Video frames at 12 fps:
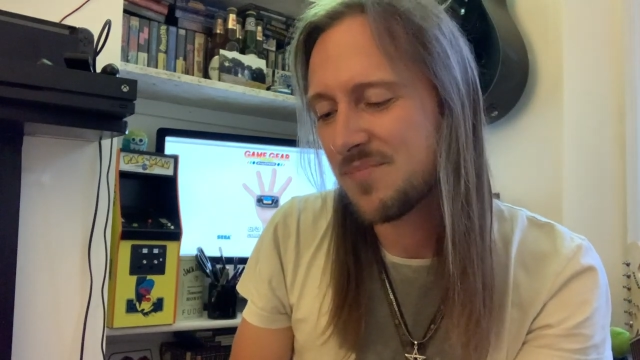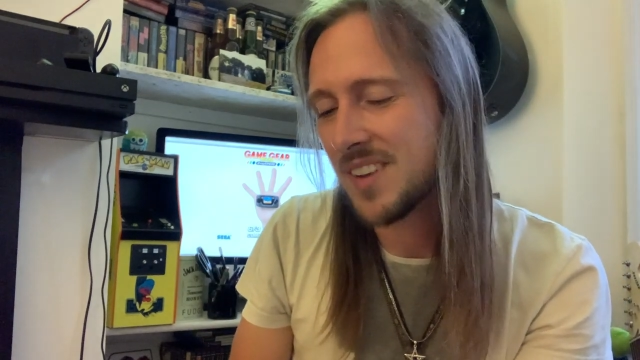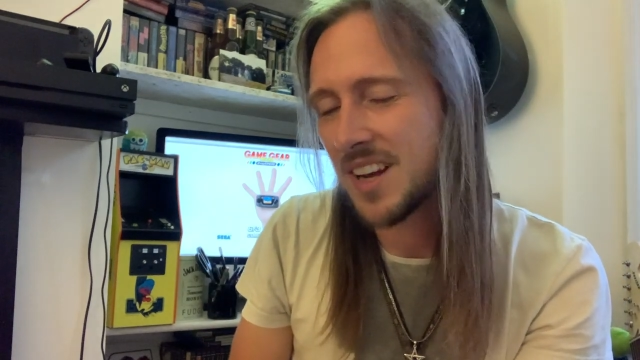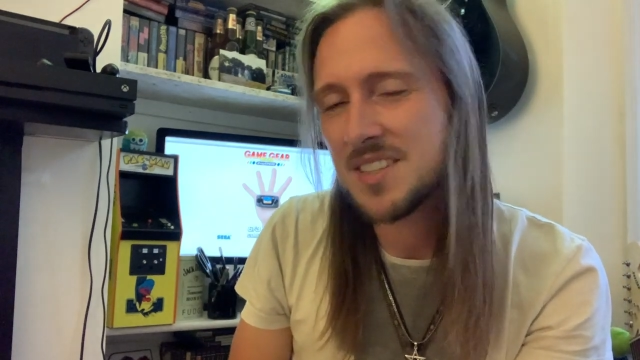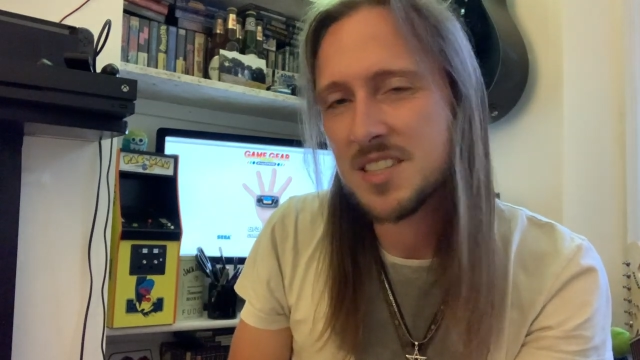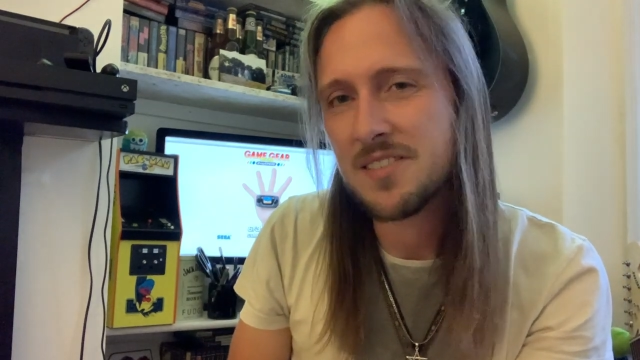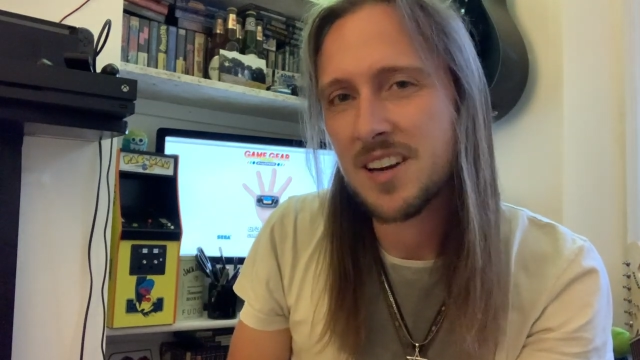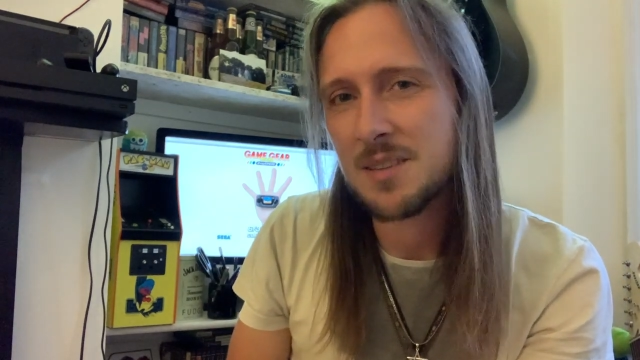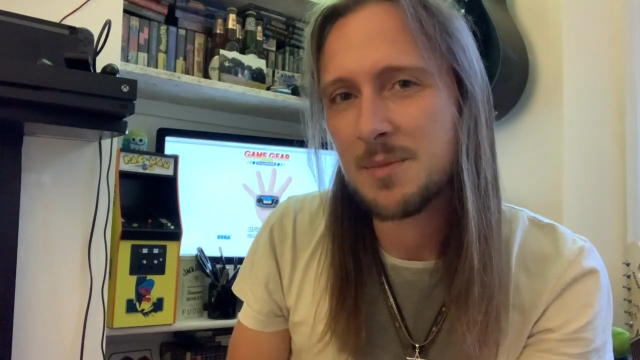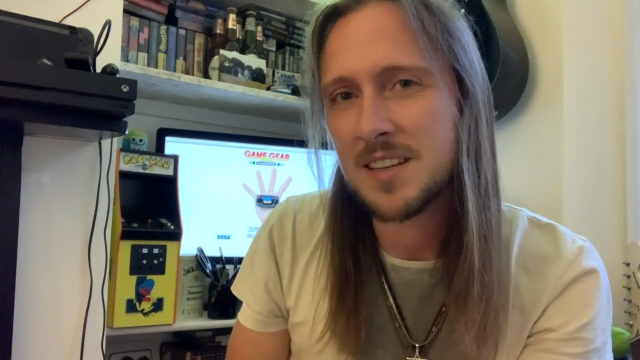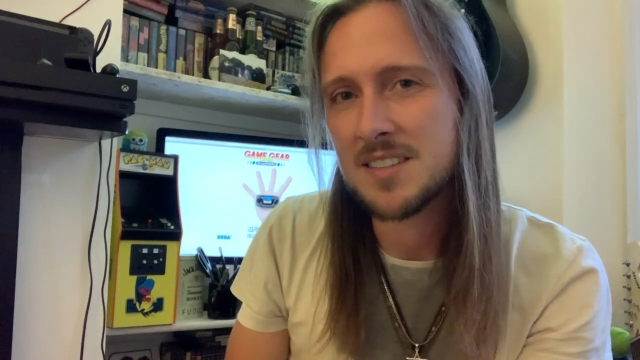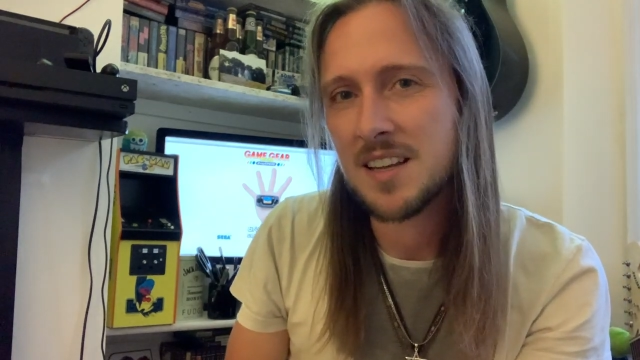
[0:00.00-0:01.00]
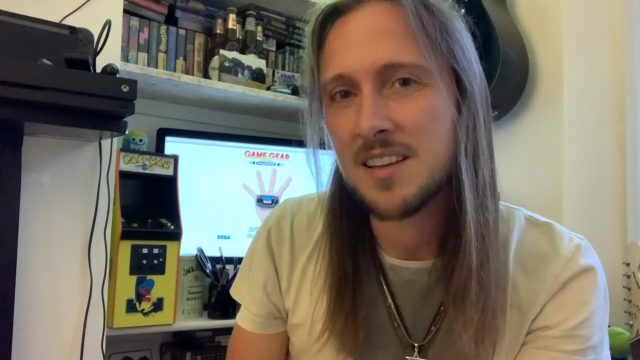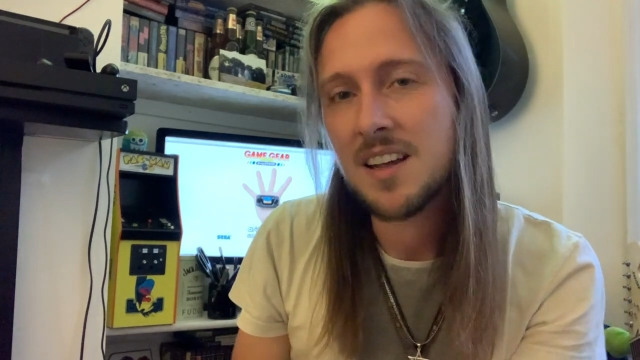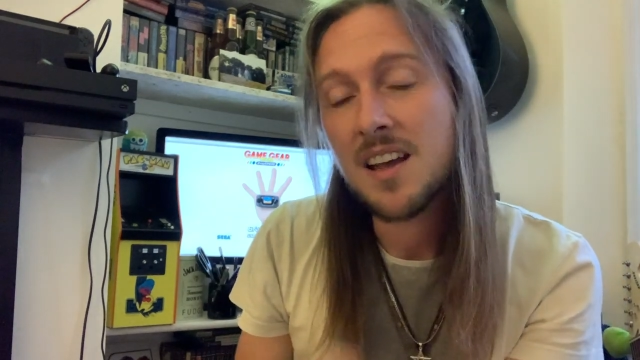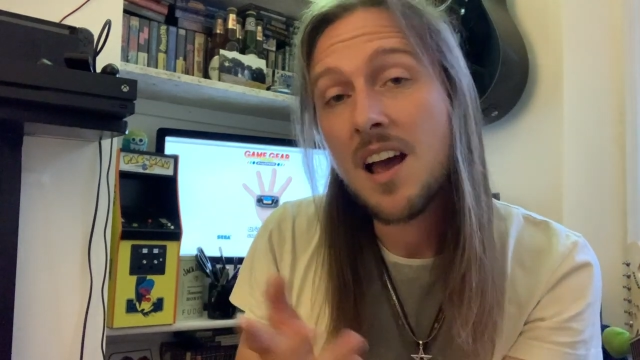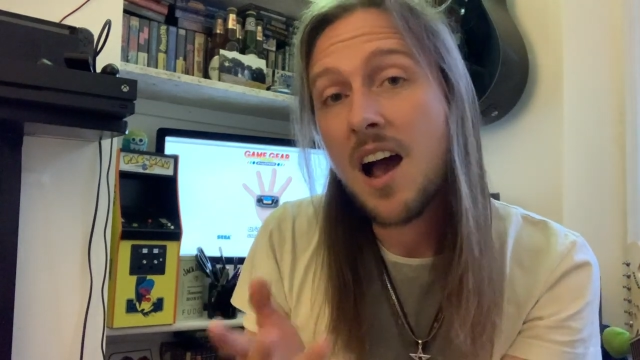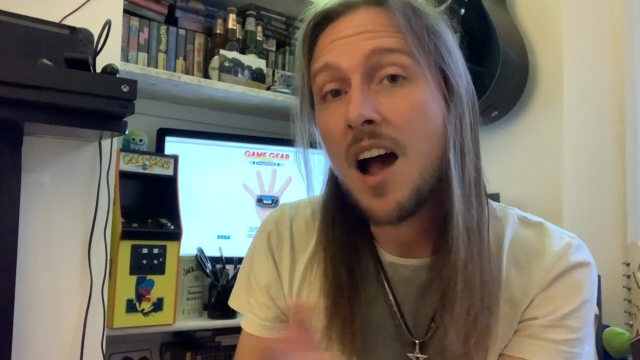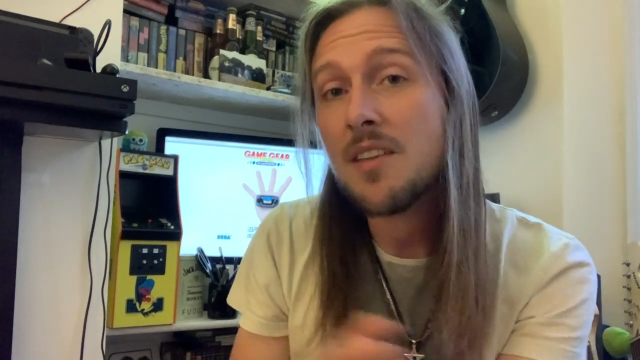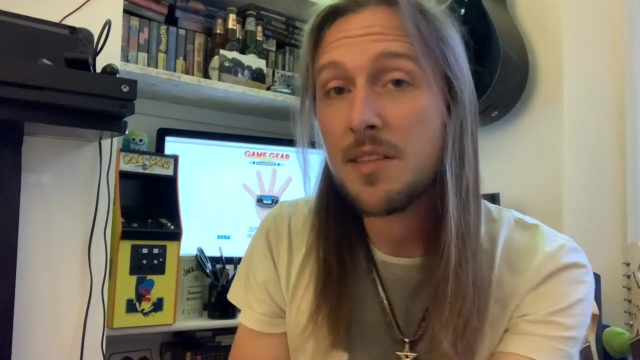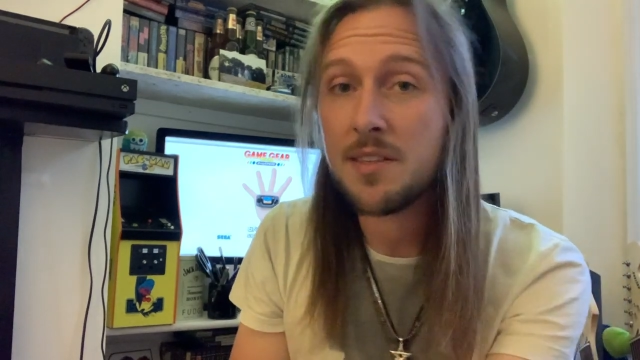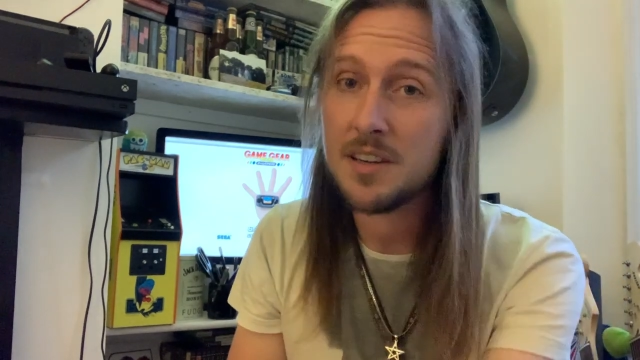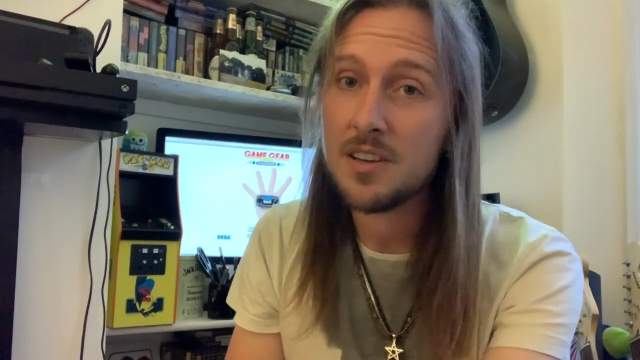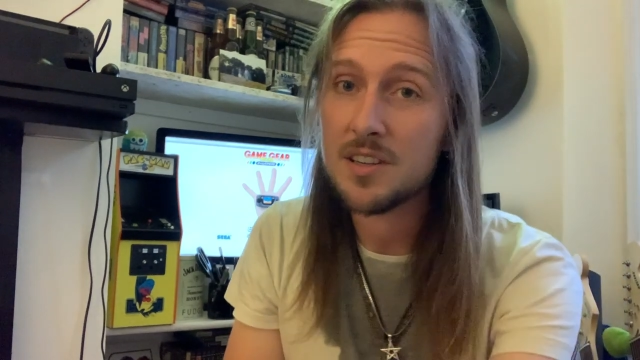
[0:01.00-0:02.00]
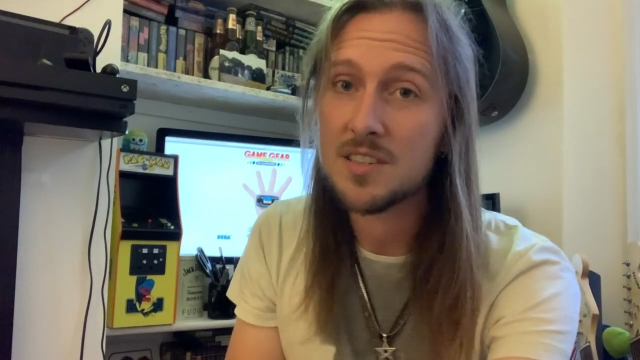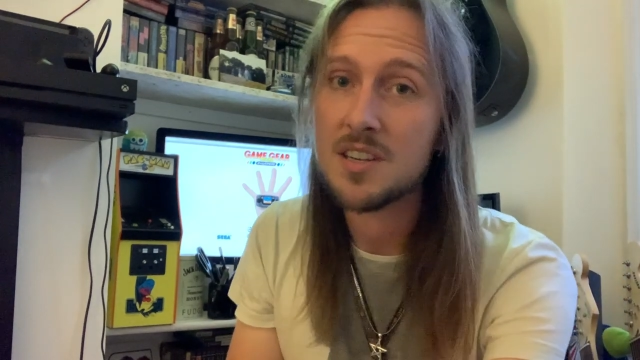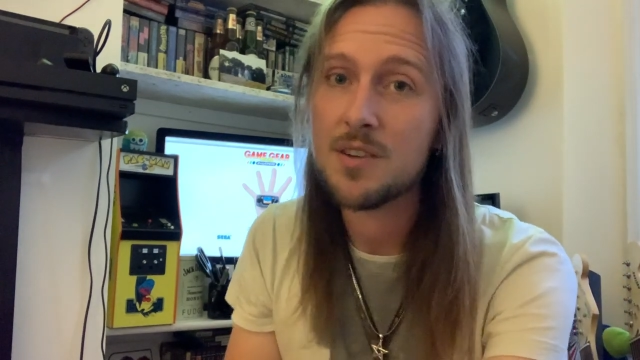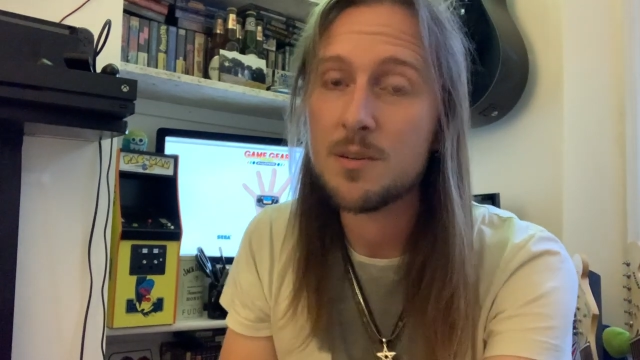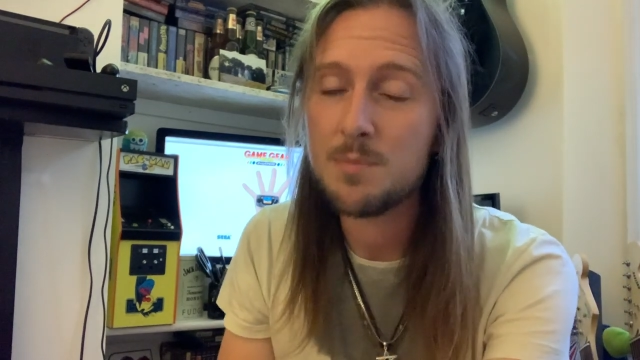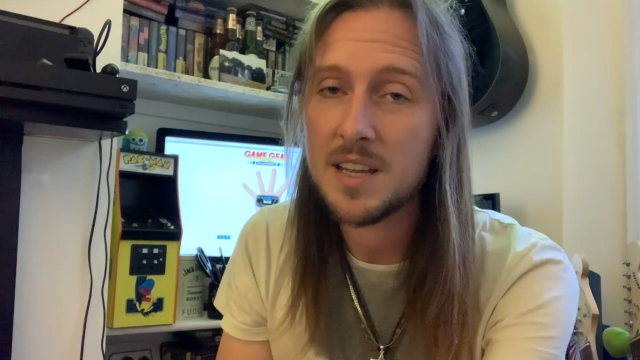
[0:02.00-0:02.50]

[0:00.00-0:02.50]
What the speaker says: I do recommend it. Other thing you could do would